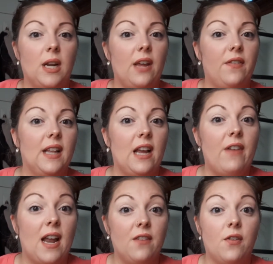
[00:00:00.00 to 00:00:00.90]
I feel like I've
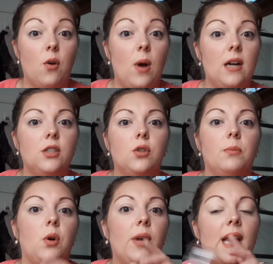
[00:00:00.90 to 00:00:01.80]
had it for a while, so
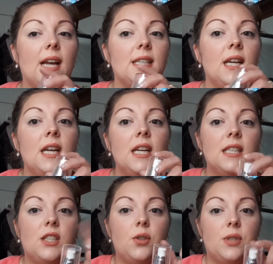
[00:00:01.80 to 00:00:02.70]
I'm going ahead
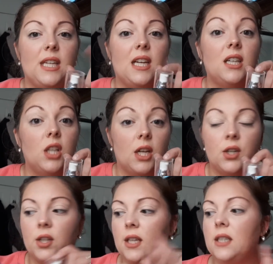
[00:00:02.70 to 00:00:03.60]
to
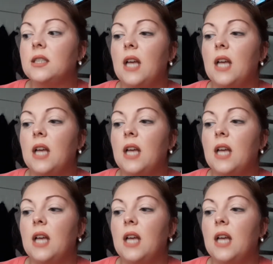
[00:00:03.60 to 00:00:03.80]
declutter this.